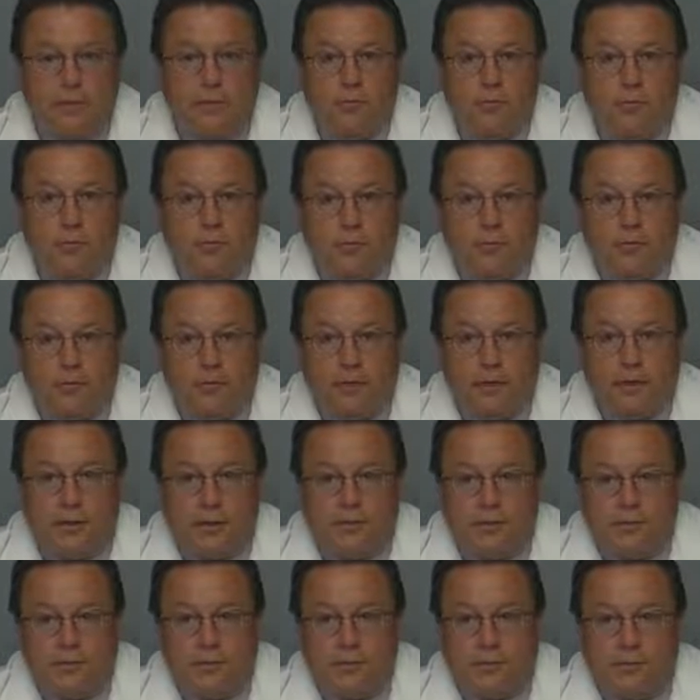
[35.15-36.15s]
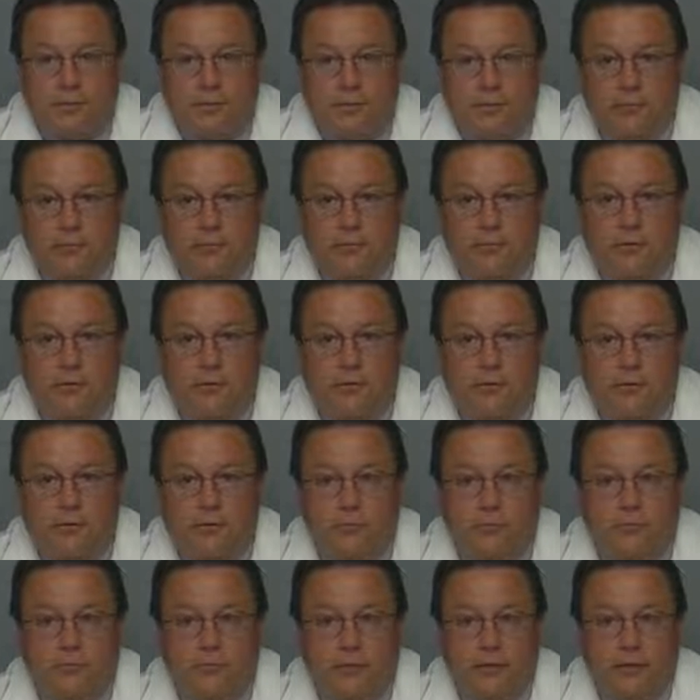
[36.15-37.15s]
Most aligner systems only
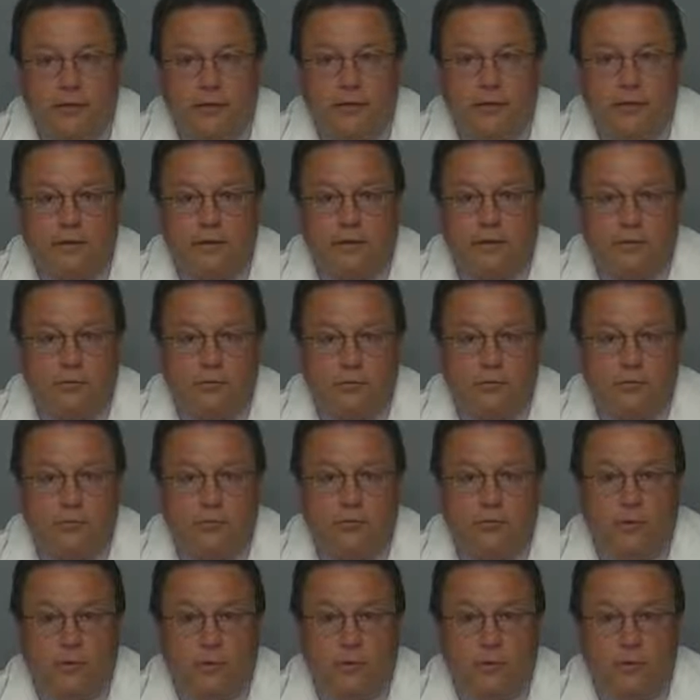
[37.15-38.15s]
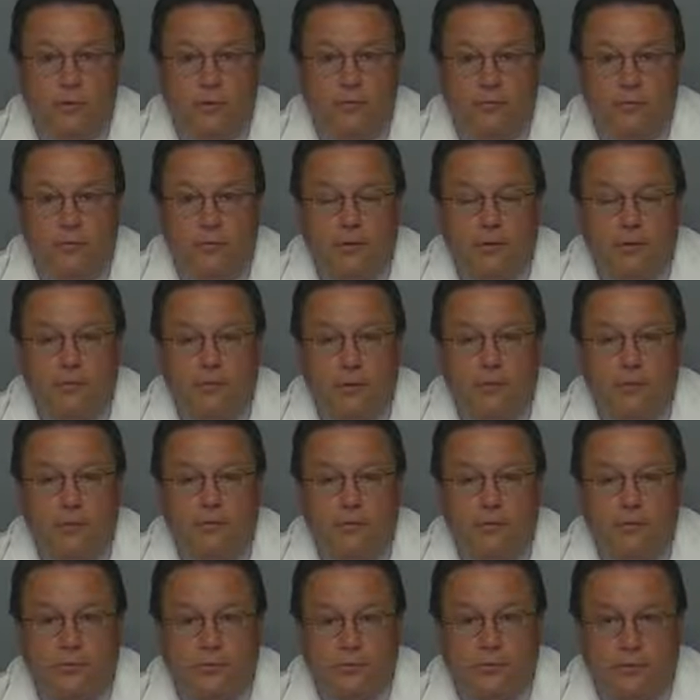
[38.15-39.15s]
move teeth up to 1/2 millimeter
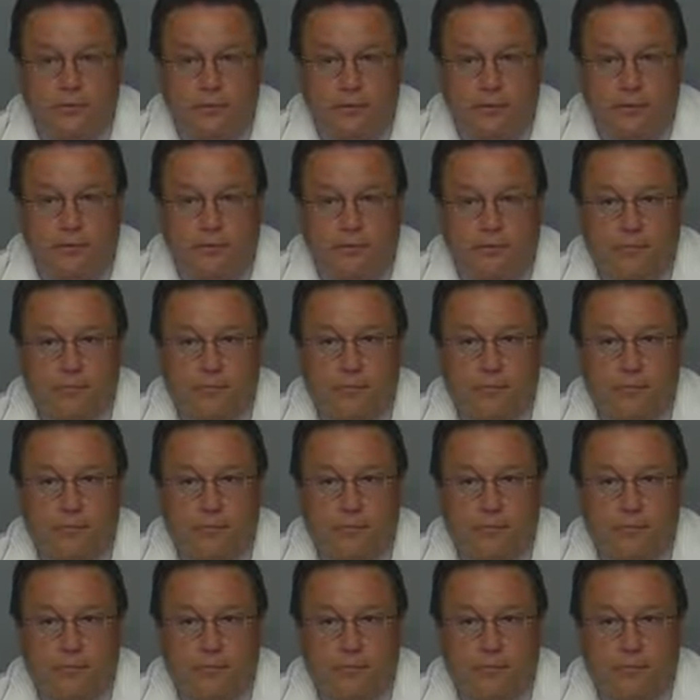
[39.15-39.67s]
per setup.